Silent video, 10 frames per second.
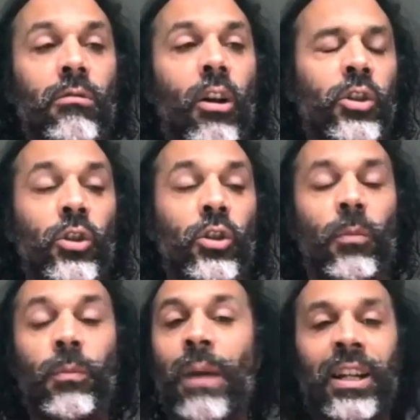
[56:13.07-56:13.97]
just some
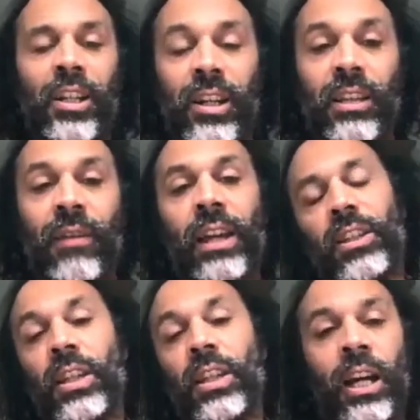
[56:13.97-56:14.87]
imaginative
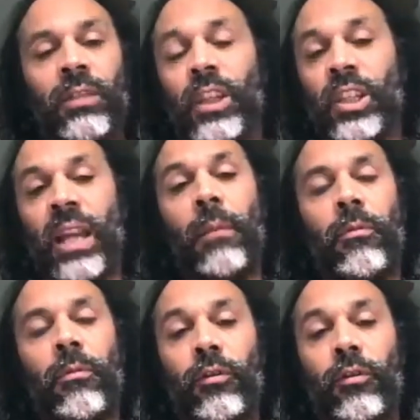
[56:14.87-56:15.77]
exercise that's
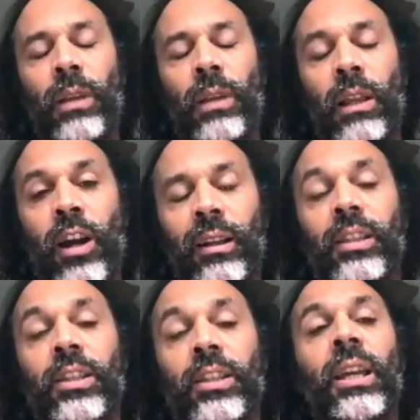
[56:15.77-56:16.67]
separate from lived reality,